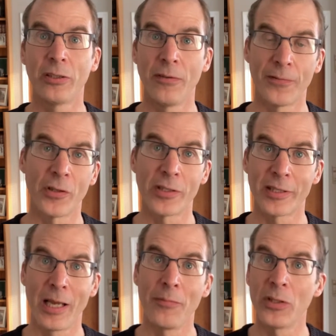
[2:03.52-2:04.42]
to 1
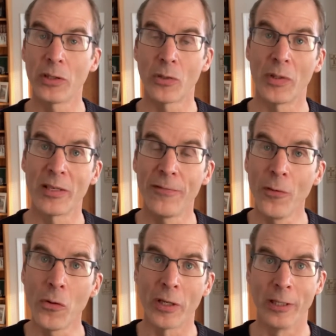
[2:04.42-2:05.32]
Samuel
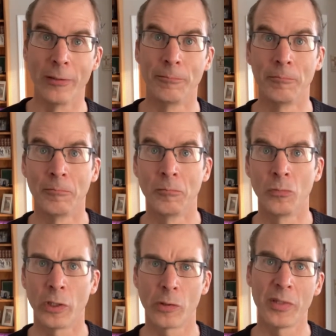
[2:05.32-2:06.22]
24,
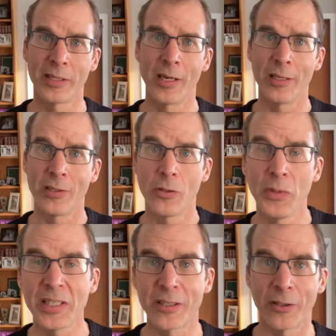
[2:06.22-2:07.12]
which we studied two
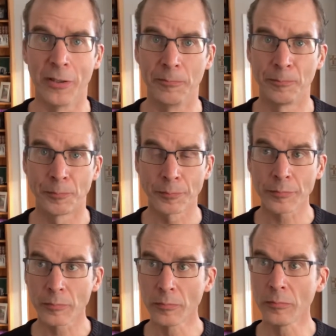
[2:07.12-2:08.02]
weeks ago.
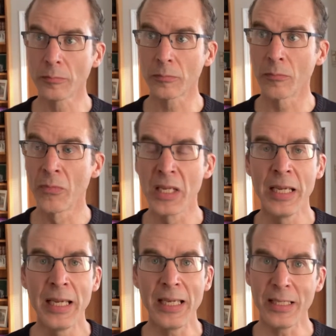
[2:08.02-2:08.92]

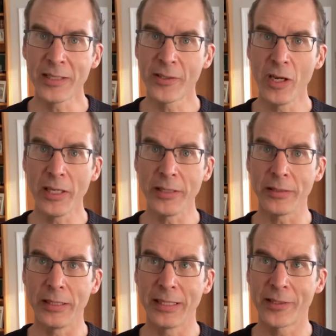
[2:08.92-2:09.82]
It's not,
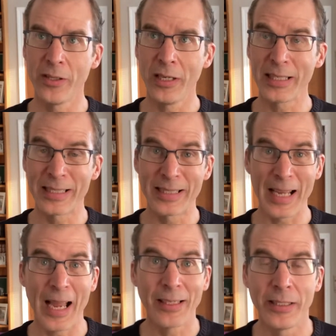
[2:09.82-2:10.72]
it's not
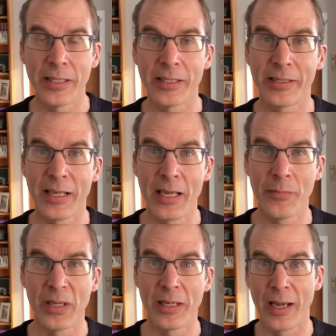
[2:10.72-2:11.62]
exactly the same
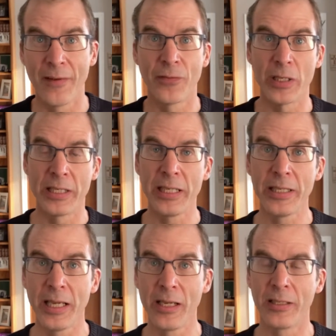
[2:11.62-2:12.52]
in every
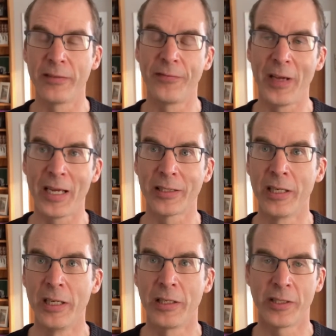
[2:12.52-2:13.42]
detail. In fact,
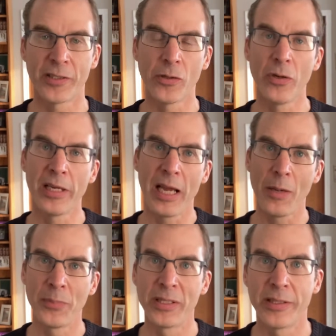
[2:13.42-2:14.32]
the story
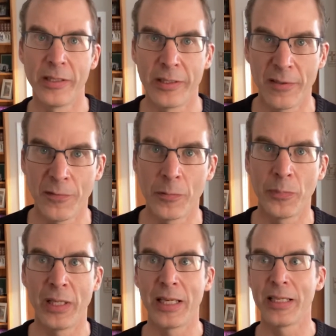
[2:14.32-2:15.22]
happens in a different
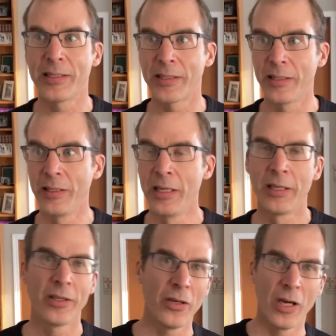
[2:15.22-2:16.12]
place and
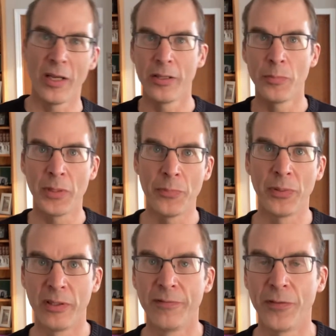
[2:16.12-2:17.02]
there are other
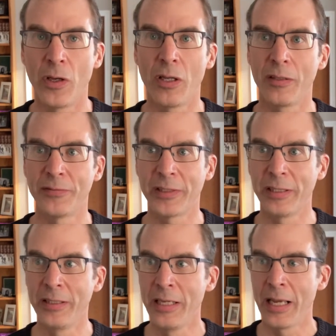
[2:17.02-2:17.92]
people involved
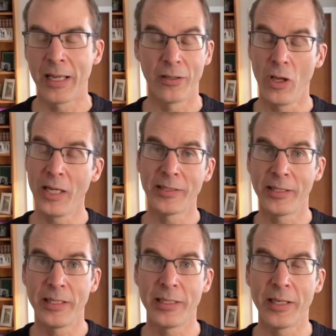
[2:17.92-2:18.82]
and, and lots
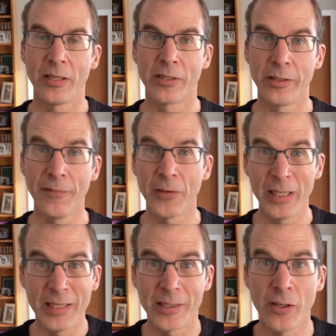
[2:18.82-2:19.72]
of details are different.
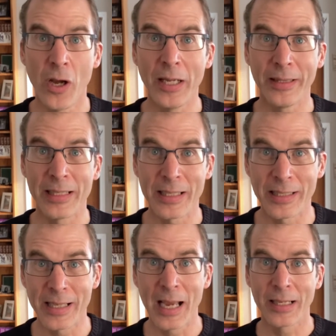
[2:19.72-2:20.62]
It is not the
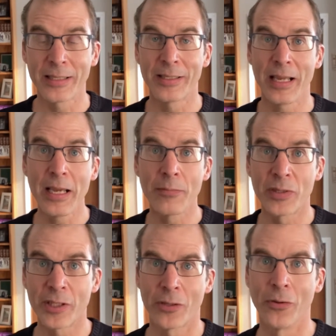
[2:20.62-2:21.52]
exact same
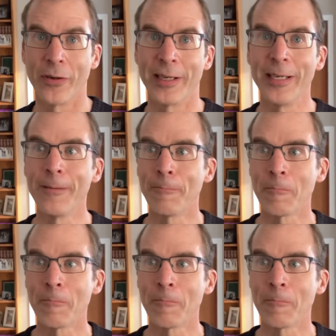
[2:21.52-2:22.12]
story,